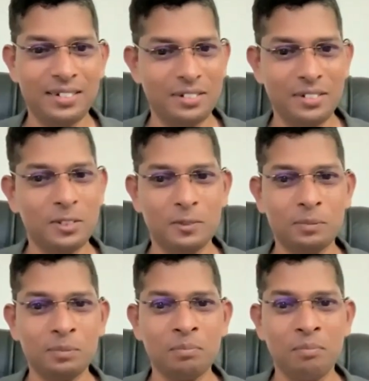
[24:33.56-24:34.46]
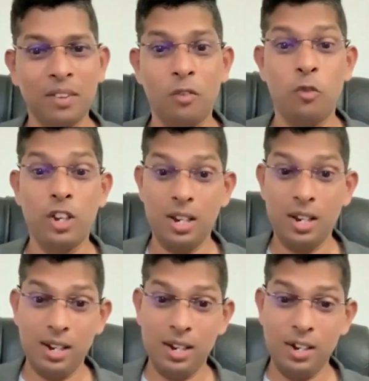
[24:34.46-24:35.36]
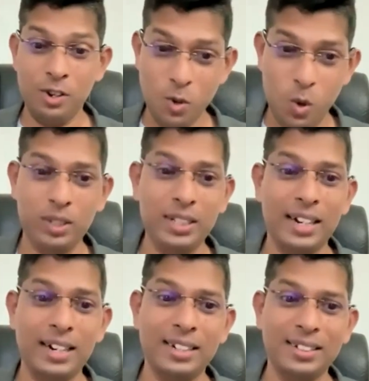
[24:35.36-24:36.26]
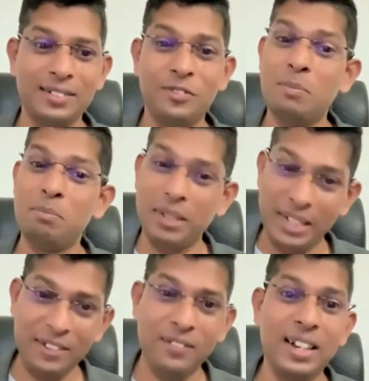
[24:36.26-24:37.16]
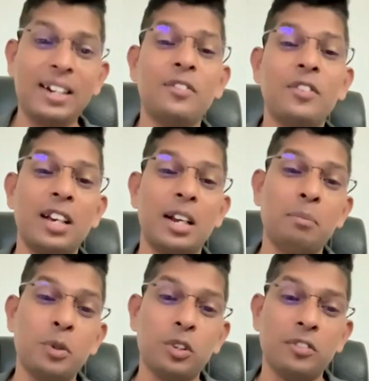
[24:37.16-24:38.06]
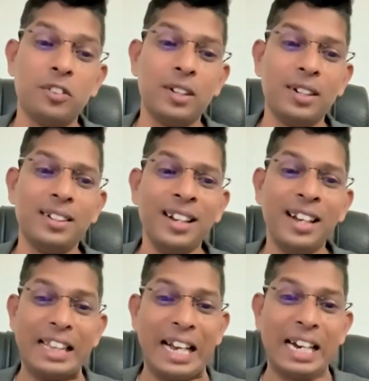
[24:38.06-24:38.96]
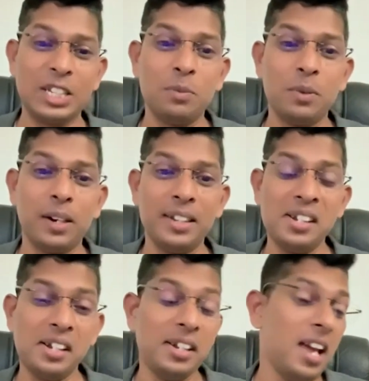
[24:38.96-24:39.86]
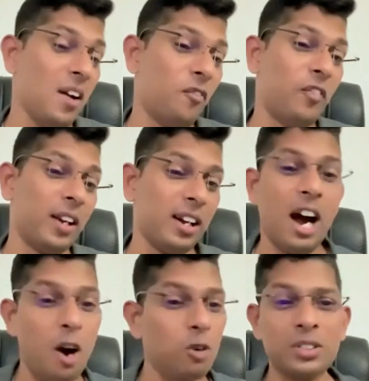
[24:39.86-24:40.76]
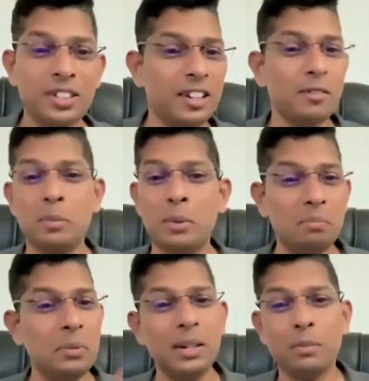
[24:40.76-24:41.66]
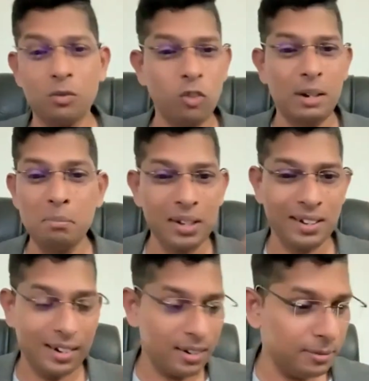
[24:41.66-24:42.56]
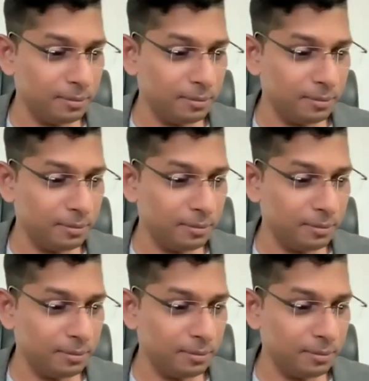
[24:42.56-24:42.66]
No, we know that, we believe that we are beautiful. That's why in every house there will be minimum one mirror.